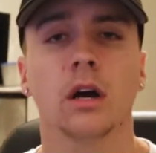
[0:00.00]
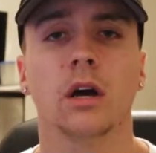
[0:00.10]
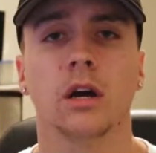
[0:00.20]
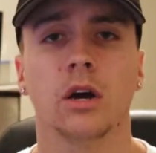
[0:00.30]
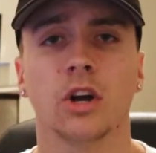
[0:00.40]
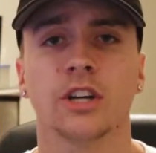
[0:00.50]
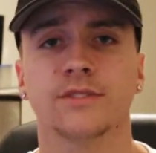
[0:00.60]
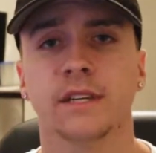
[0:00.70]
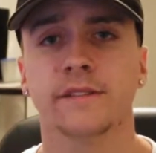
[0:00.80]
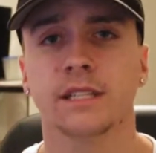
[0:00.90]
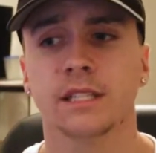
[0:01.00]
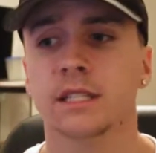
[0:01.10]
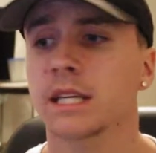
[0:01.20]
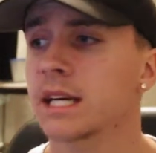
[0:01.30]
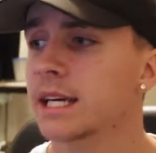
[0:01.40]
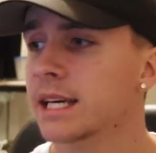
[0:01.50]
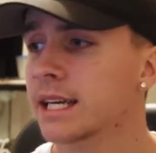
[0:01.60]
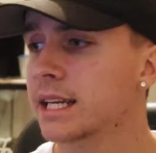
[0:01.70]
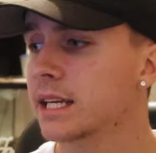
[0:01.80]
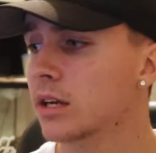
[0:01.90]
RX 580
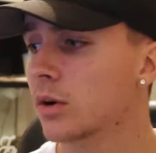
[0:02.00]
in it,